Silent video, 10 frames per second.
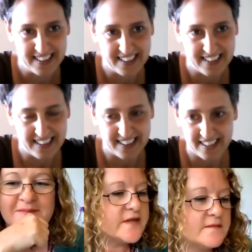I think
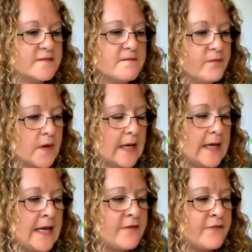just
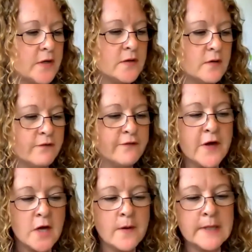even
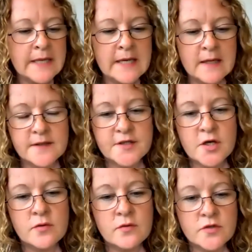verbally,
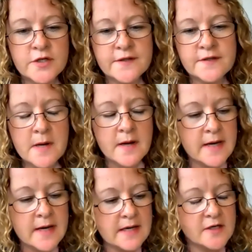so just
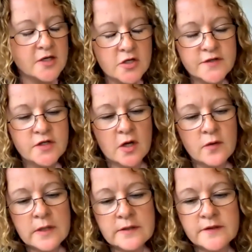
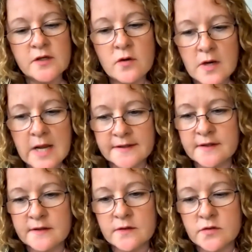go into your
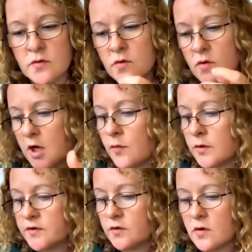lessons or
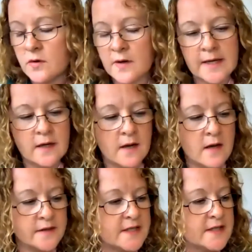go onto your online
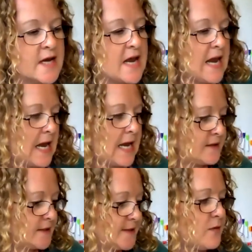classes
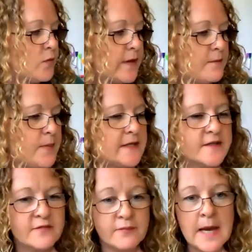and sit with a
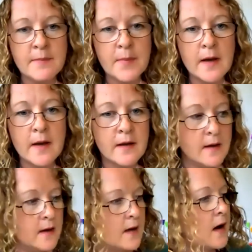piece of paper
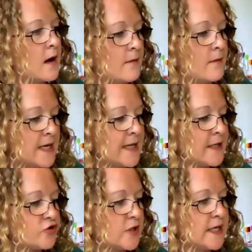
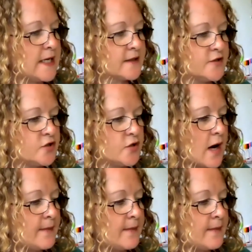literally next to you.